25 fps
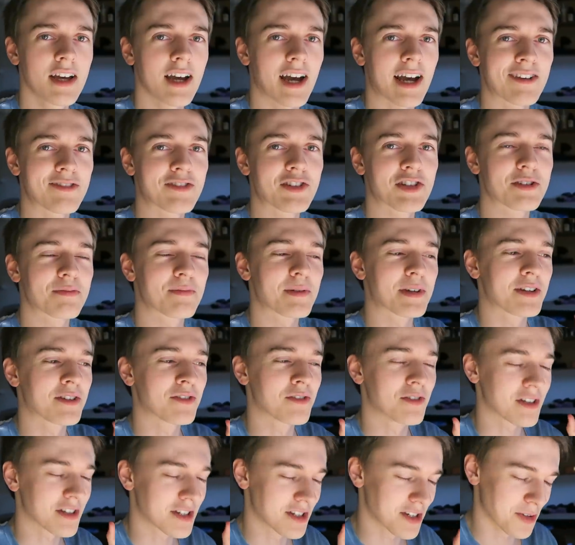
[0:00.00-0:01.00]
I've just
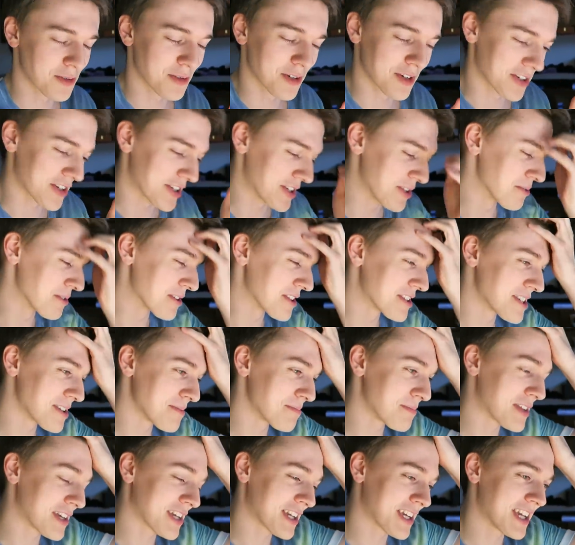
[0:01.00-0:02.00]
been so lucky with
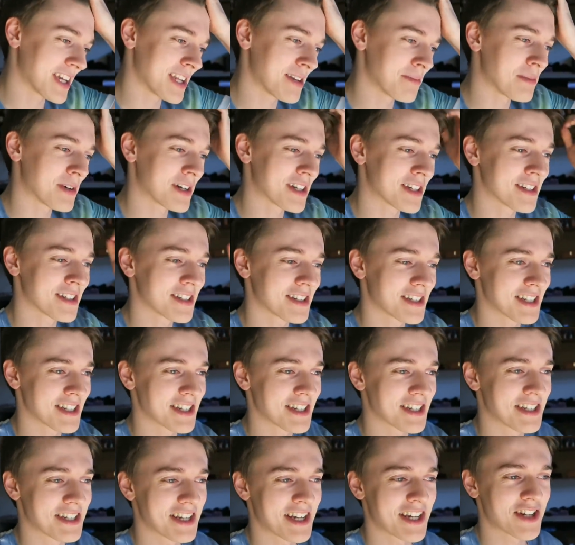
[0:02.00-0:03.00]
something in my
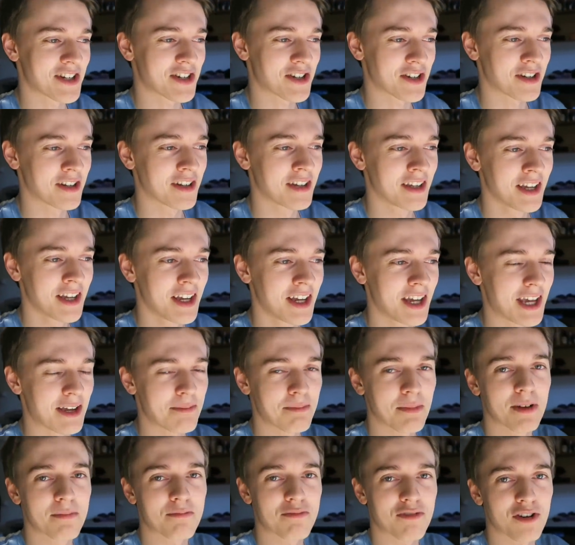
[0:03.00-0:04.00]
dissertation.
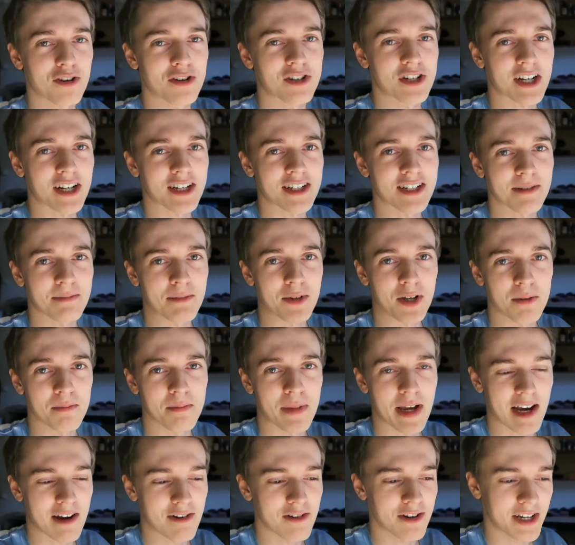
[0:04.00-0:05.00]
In my project, I'm
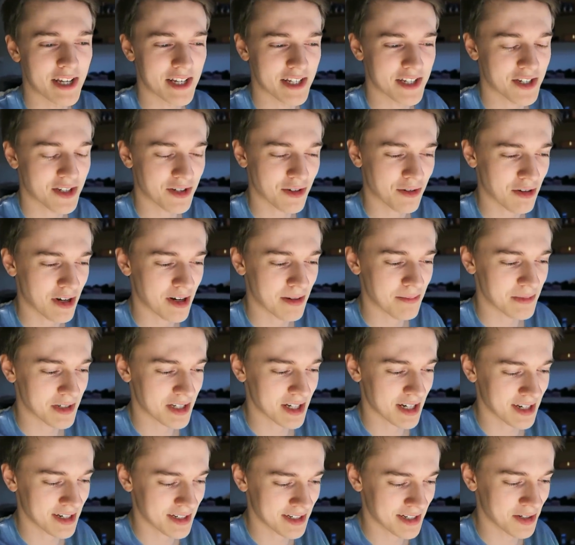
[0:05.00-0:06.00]
comparing
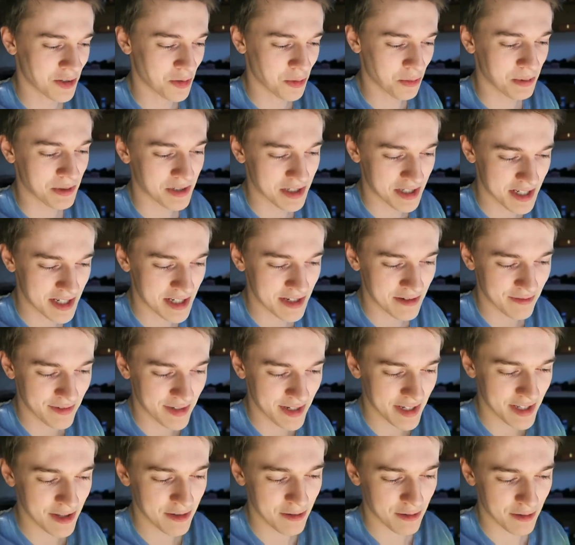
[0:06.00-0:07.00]
histograms, and in
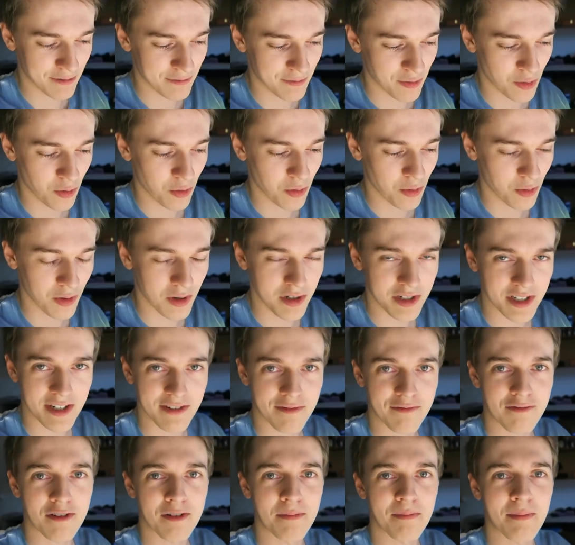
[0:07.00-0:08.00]
OpenCV, there are 4
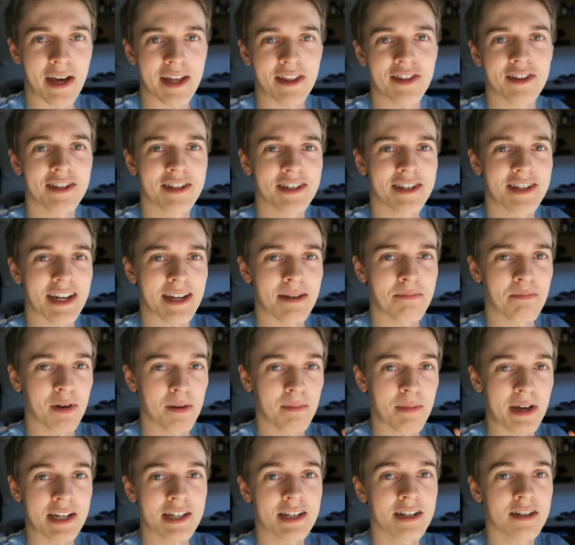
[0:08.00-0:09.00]
different methods
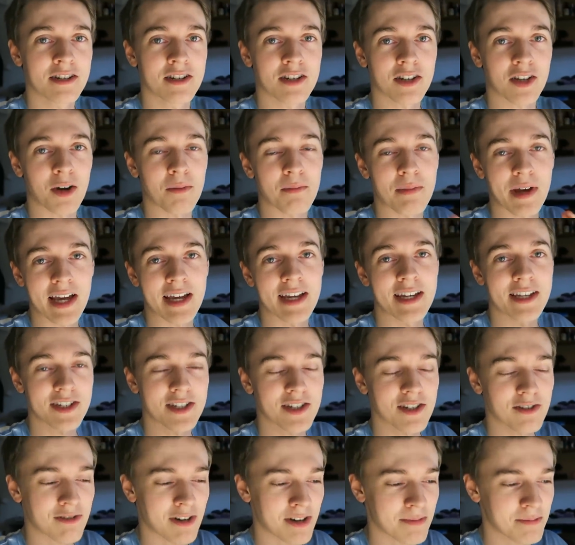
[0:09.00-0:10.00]
implemented to compare
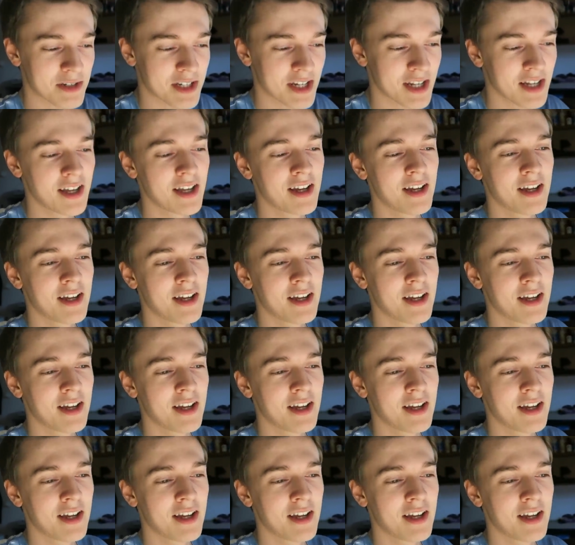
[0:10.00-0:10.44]
histograms.